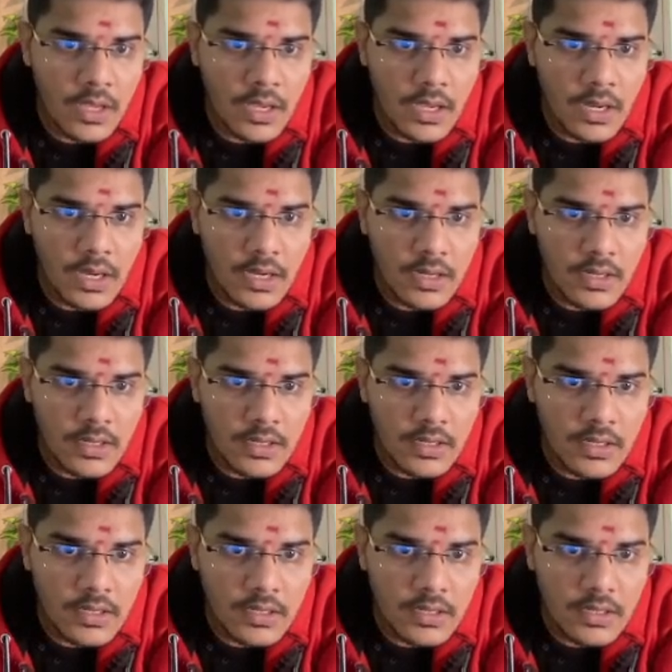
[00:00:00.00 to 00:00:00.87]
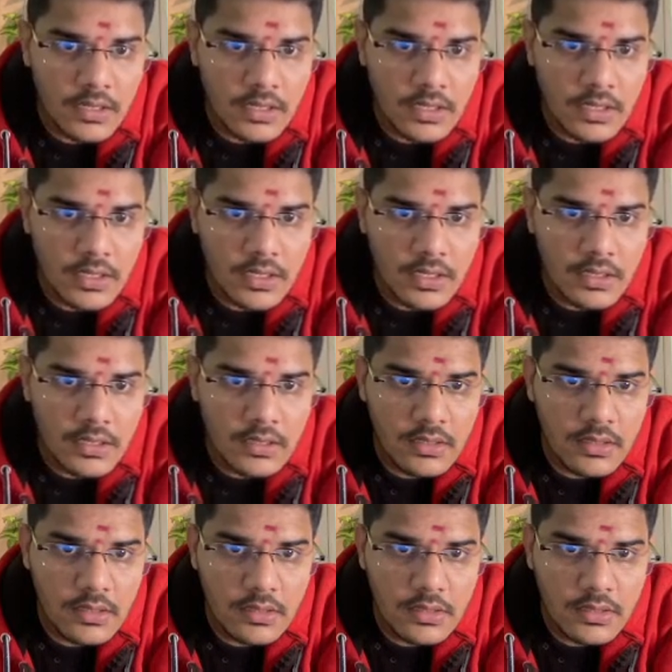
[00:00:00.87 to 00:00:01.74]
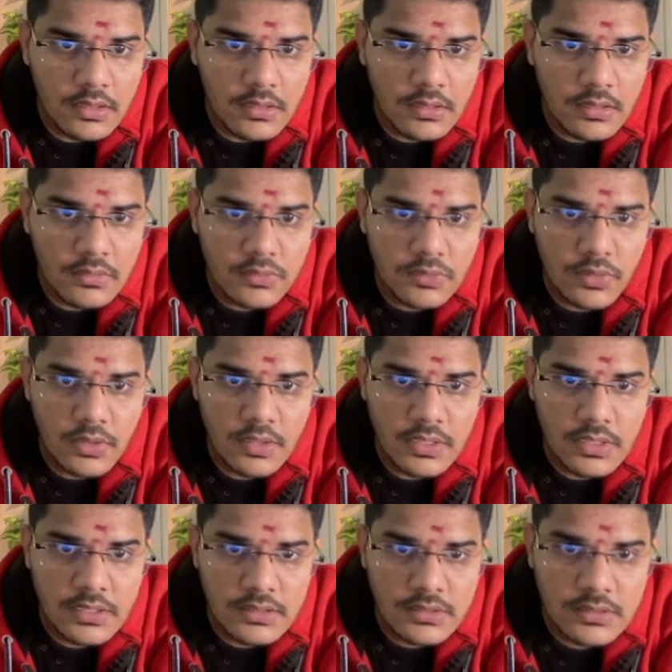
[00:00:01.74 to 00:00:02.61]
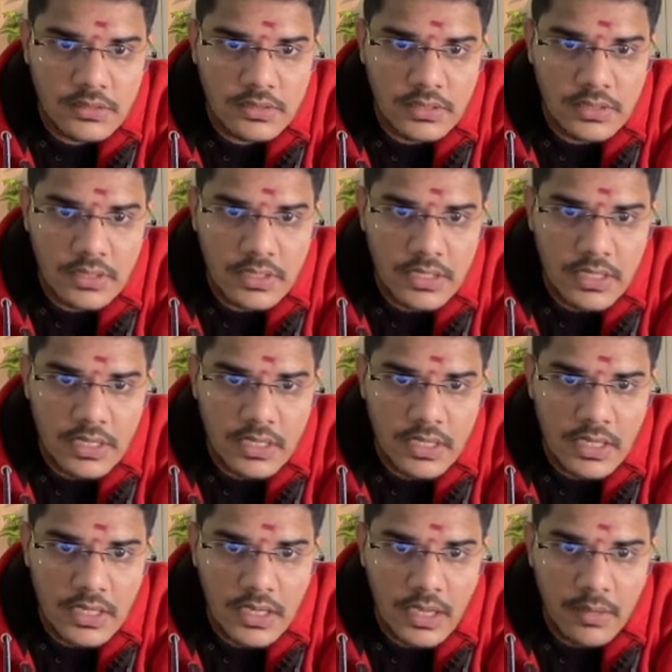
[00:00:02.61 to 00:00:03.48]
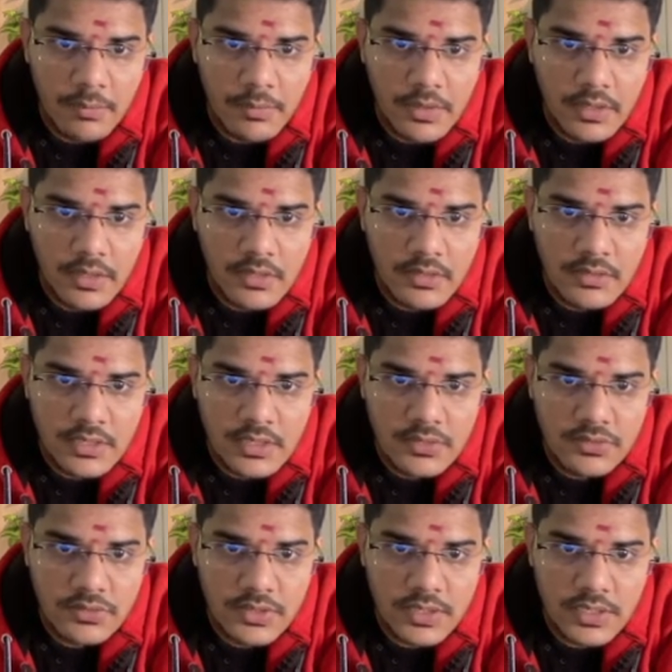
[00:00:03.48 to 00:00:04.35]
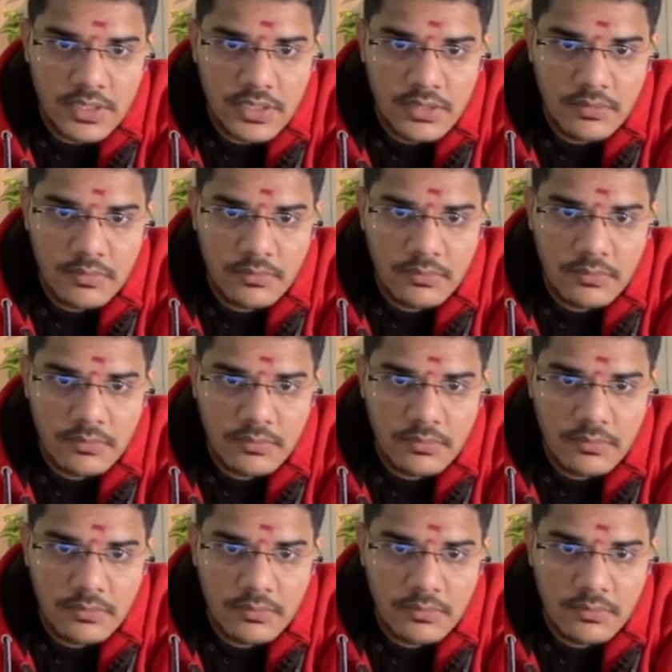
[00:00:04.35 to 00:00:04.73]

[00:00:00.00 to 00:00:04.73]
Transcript: and here the soil is capillary saturated.